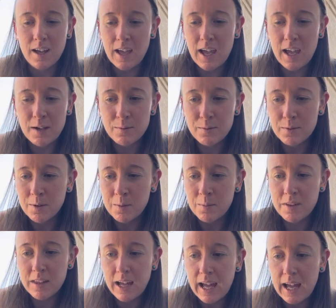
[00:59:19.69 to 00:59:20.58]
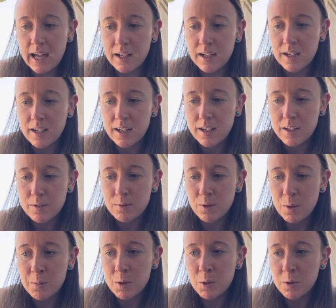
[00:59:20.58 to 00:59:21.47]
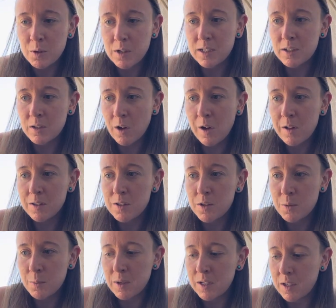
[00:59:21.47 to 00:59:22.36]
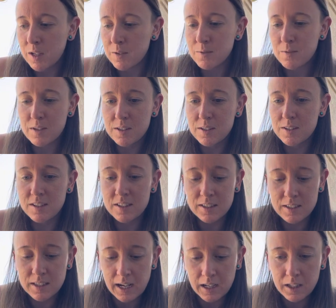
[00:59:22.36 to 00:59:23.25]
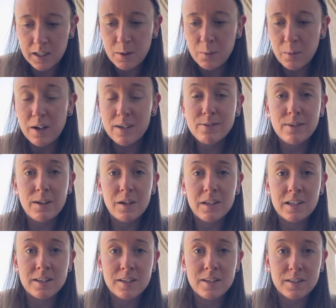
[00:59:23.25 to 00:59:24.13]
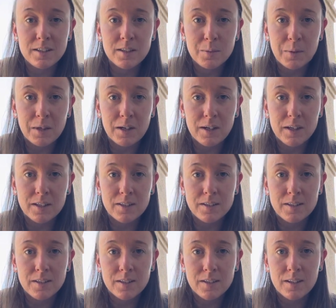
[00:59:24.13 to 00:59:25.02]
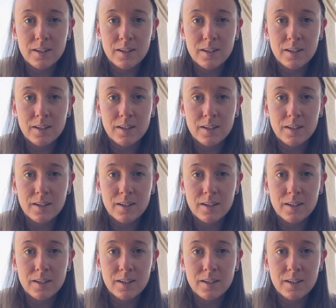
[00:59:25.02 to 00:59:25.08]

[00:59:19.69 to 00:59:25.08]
And from that, from your acknowledgement of this is exactly what I felt in this experience,